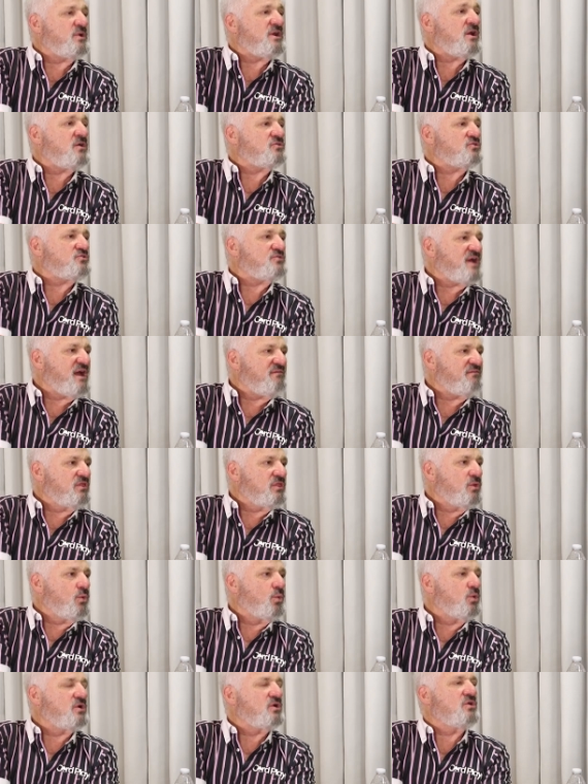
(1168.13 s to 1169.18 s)
we don't travel
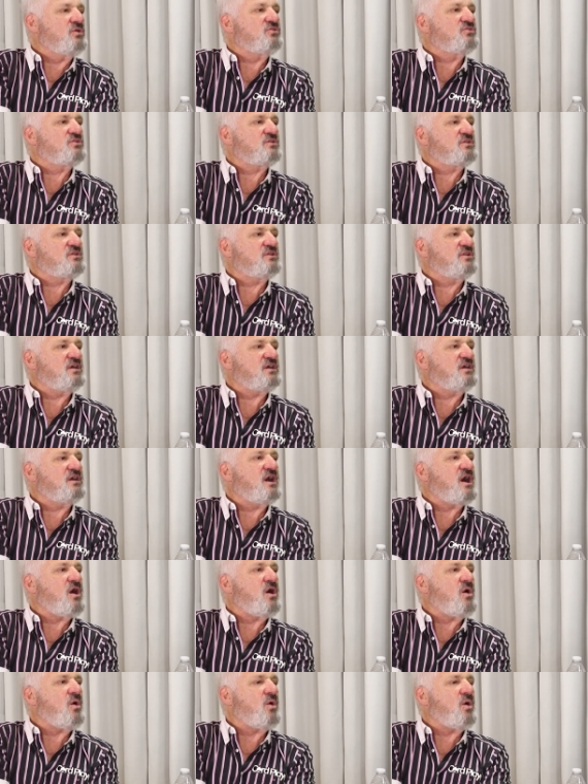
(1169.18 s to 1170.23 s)
the world to
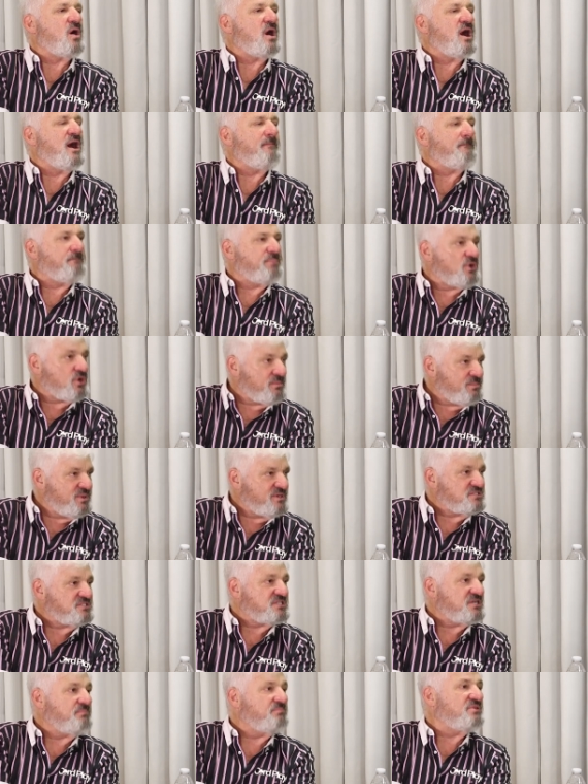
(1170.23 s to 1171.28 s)
go on
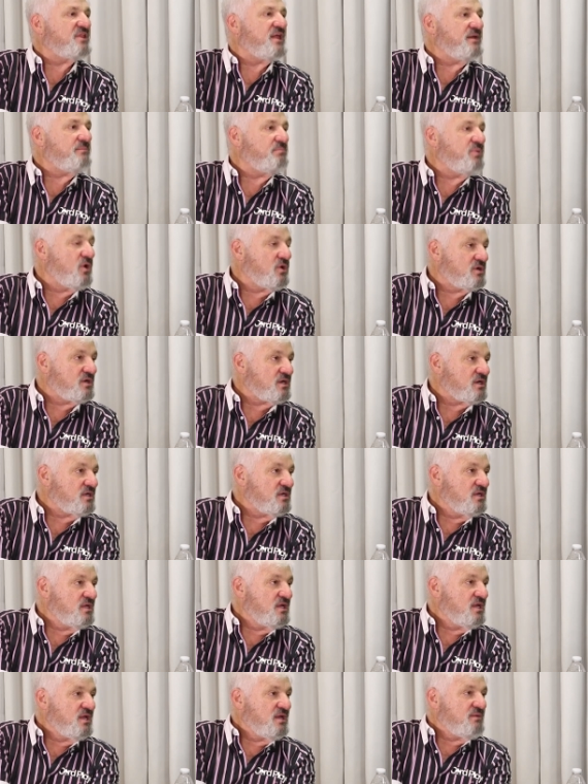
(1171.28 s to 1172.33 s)
purpose to play poker.
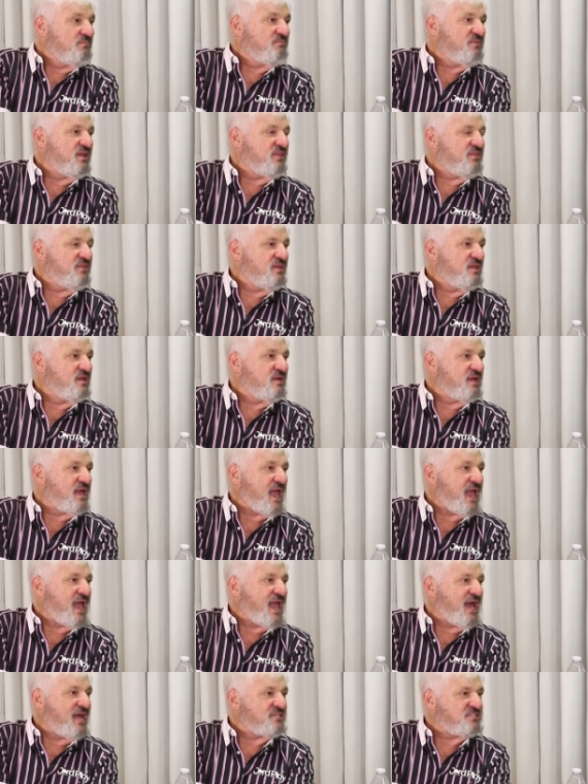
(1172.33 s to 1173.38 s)
But
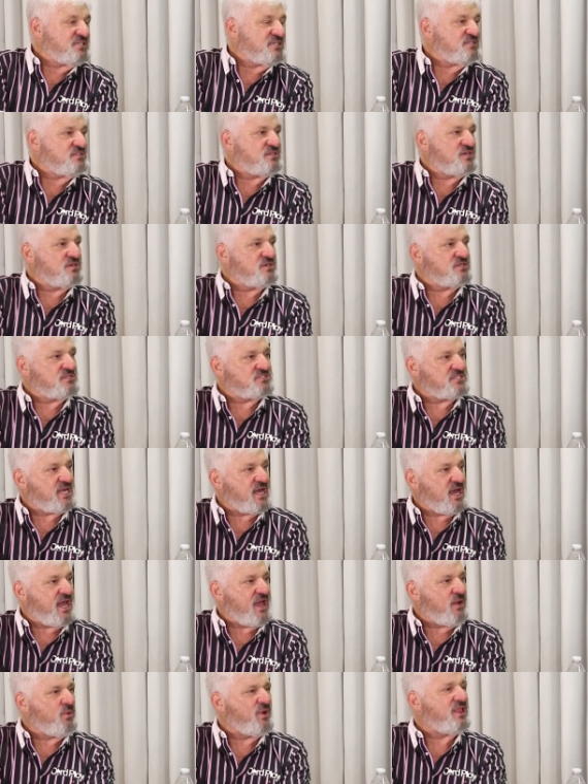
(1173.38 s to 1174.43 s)
as it turns
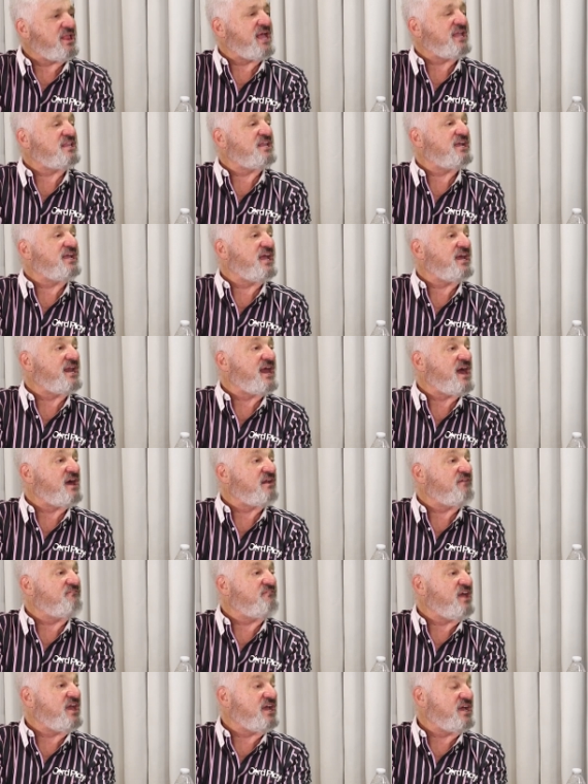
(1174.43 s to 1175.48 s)
out, and we like to get out
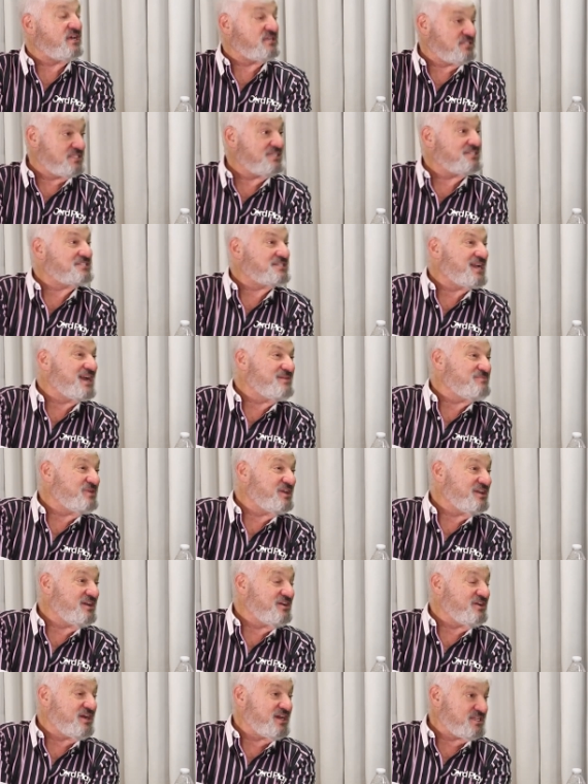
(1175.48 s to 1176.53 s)
of Vegas this time of
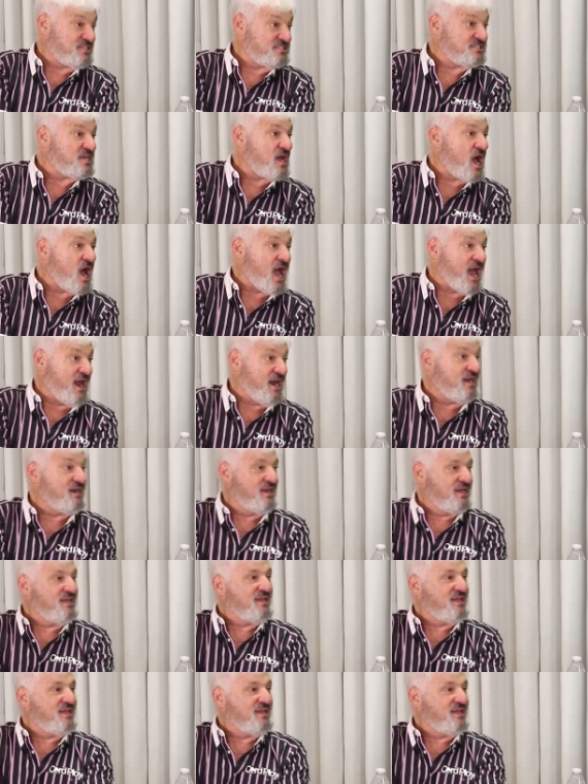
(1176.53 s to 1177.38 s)
year. It's hot.